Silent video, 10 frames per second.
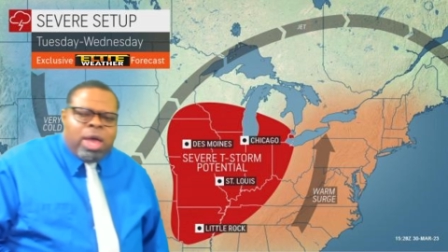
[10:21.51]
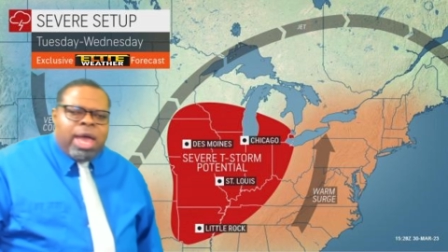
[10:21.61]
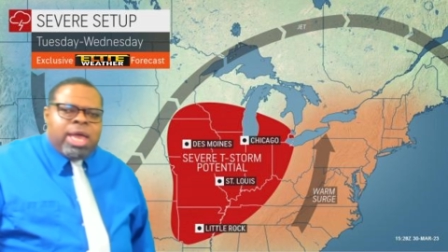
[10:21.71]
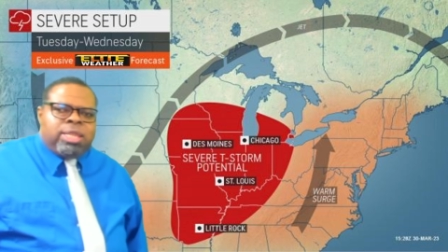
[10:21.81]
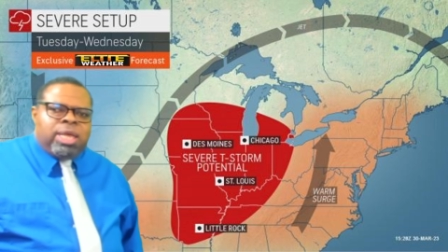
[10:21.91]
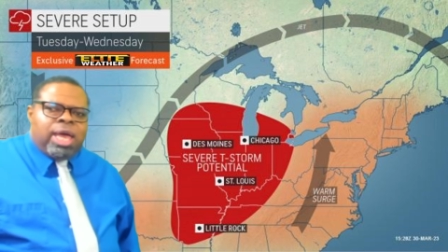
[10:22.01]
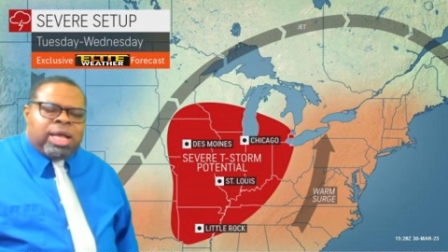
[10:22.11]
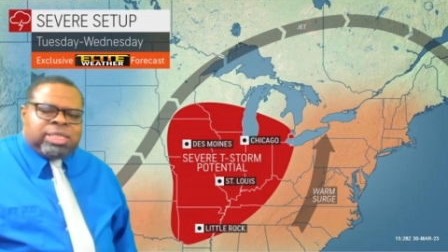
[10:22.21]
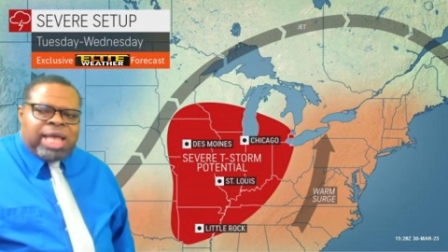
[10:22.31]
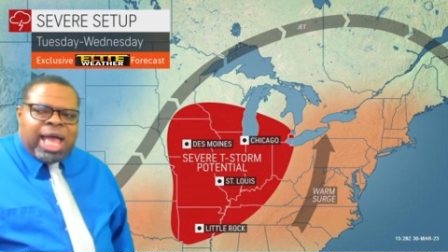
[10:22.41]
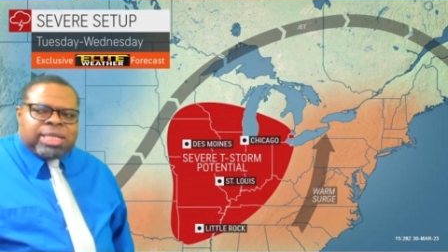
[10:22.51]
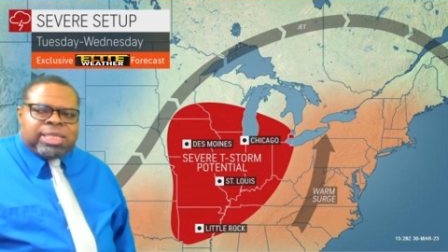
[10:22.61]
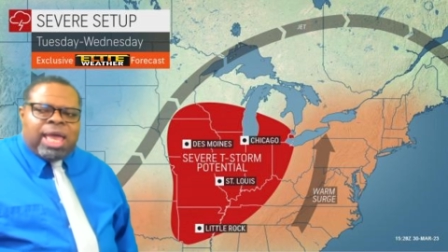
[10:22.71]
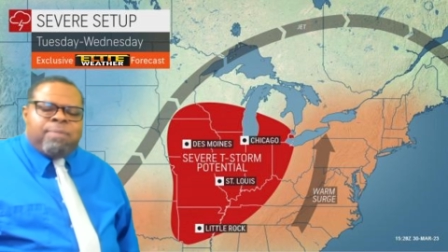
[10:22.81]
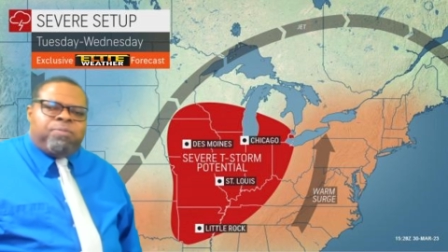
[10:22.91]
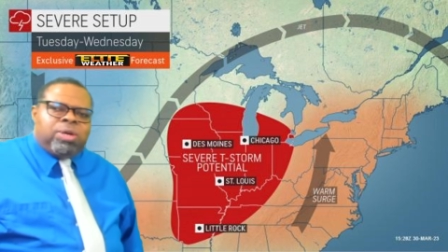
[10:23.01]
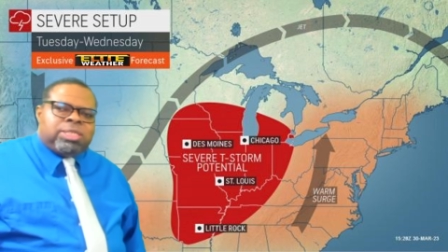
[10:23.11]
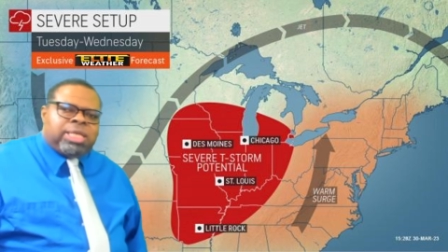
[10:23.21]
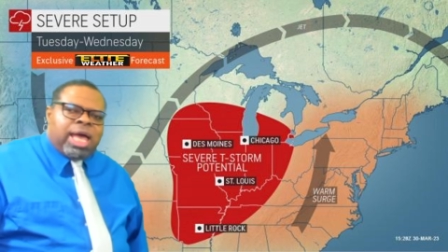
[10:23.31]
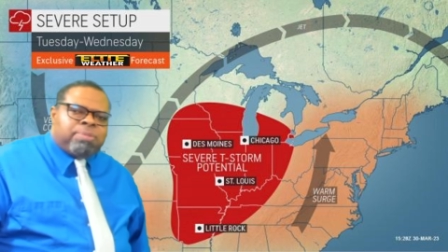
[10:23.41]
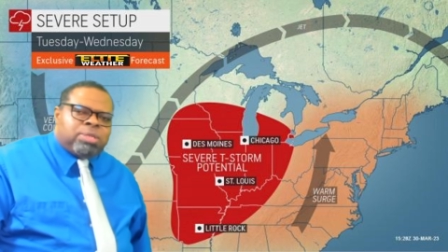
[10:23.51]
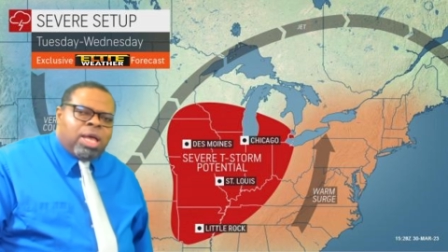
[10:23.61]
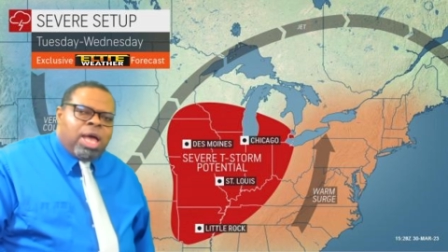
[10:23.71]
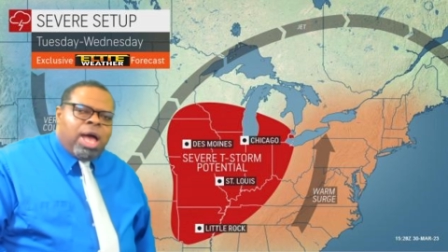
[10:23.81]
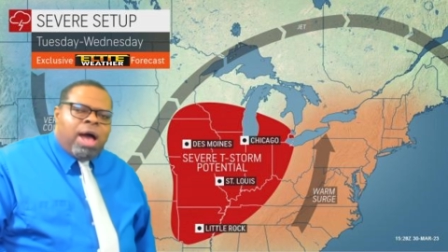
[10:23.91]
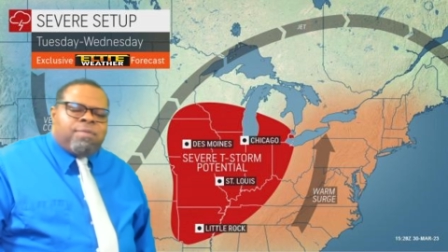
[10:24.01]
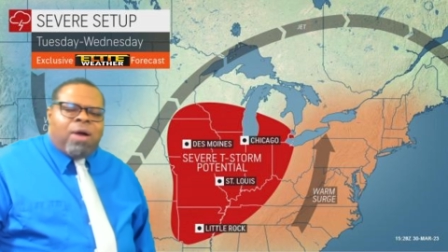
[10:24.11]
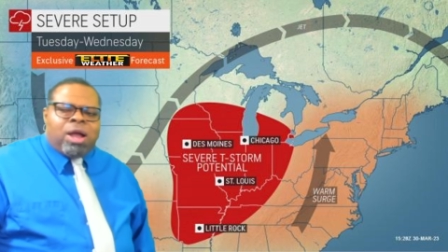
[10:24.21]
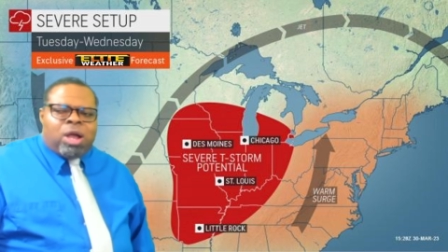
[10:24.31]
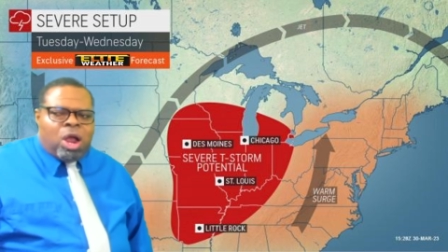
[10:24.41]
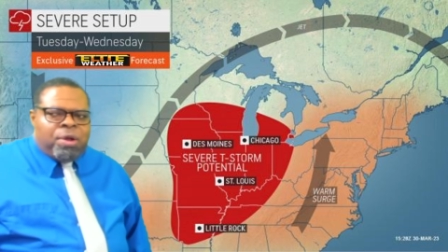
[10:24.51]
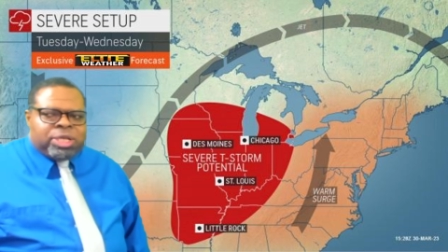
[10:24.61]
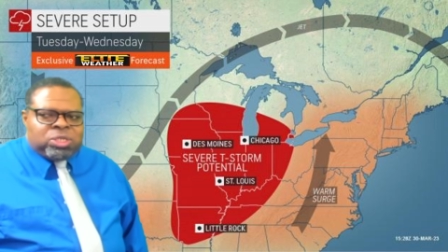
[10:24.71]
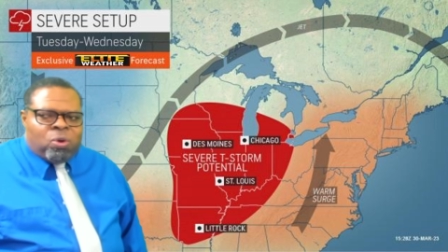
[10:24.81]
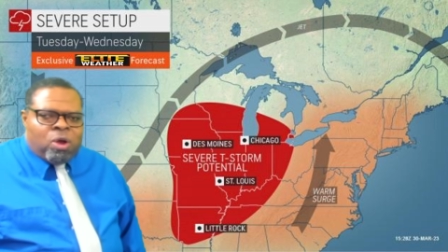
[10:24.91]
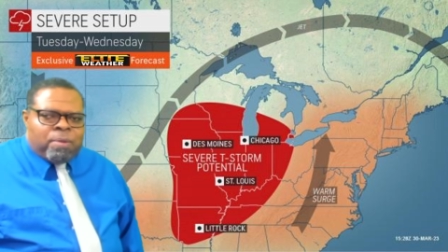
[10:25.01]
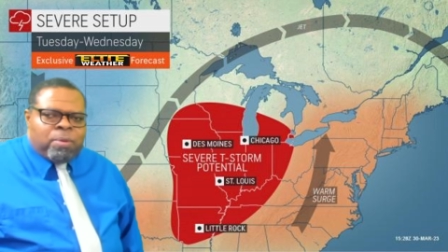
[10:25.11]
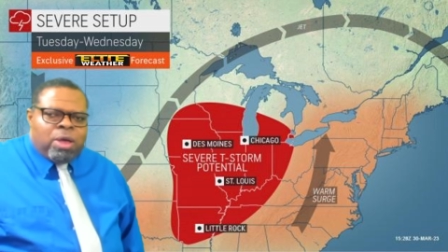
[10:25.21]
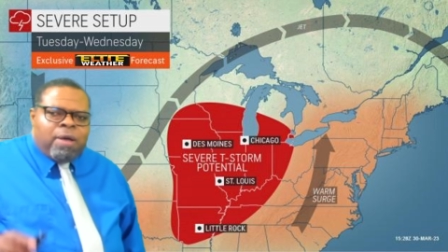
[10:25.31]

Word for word: in the exact same footsteps of our current storm.